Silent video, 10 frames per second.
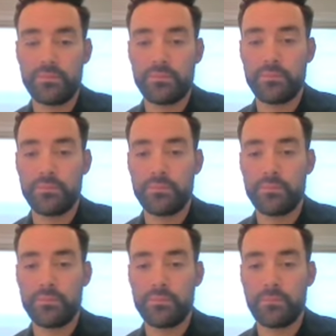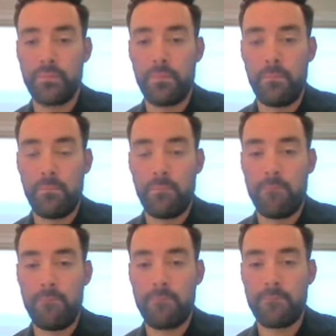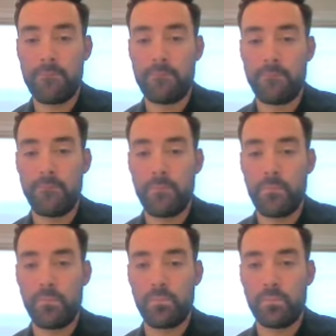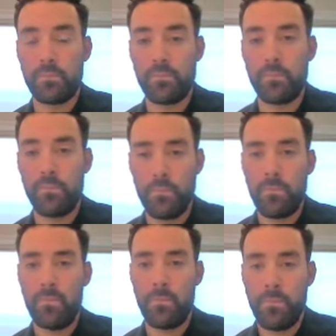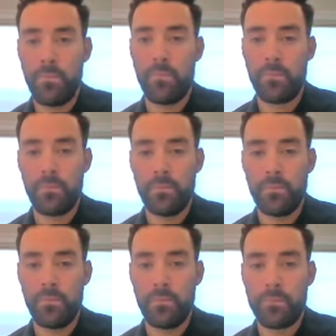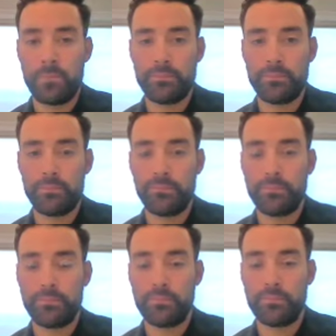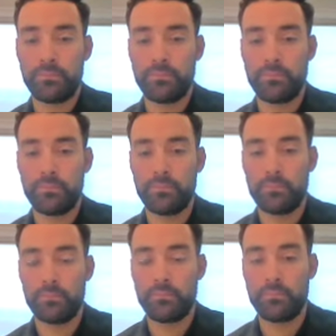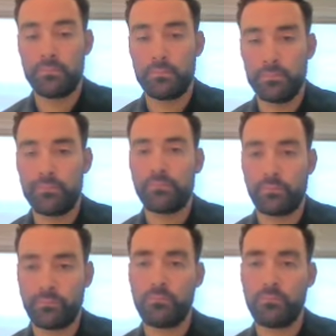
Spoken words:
(silent)